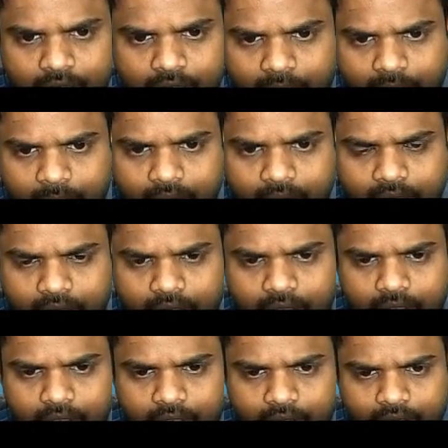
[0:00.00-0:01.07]
A by
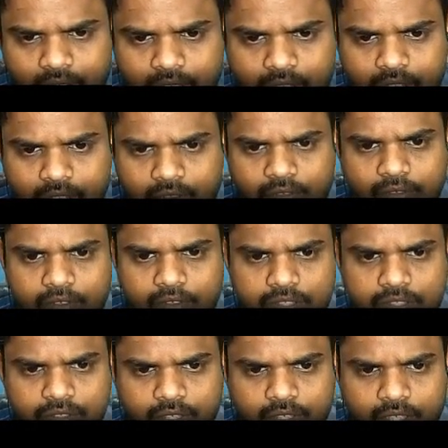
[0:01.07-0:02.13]
V
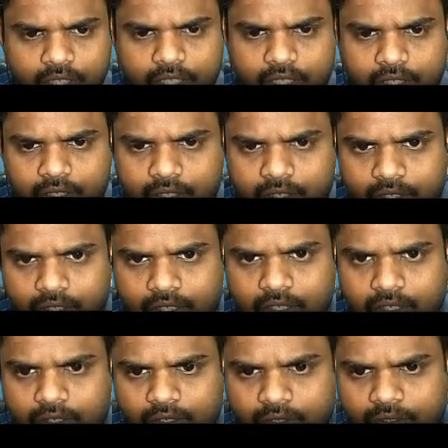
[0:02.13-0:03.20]
square
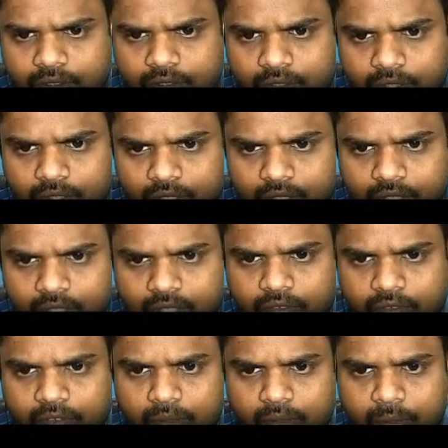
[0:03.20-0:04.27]
into
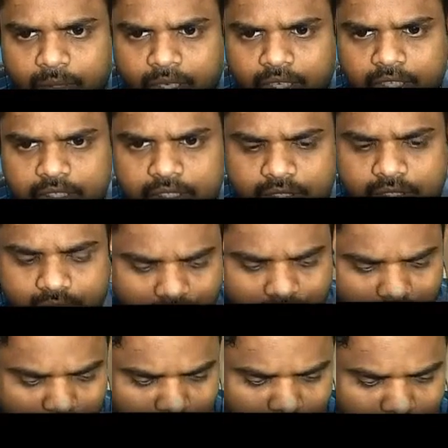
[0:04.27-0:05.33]
V minus
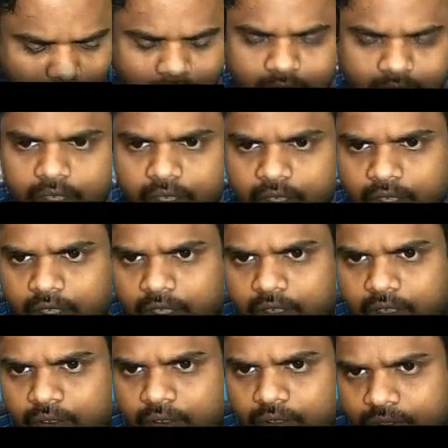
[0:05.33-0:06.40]
B
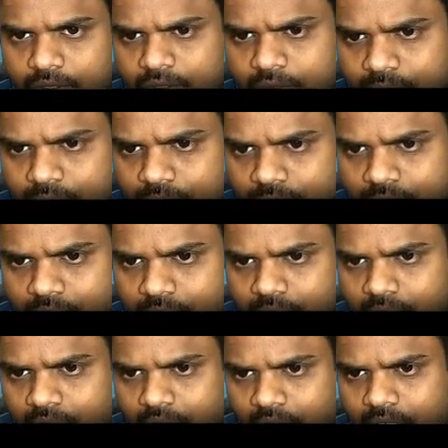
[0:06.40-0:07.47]
equal to
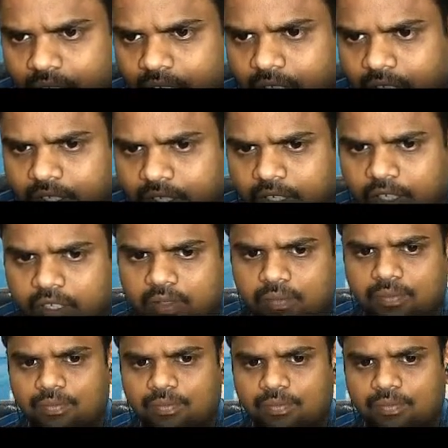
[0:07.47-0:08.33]
RT.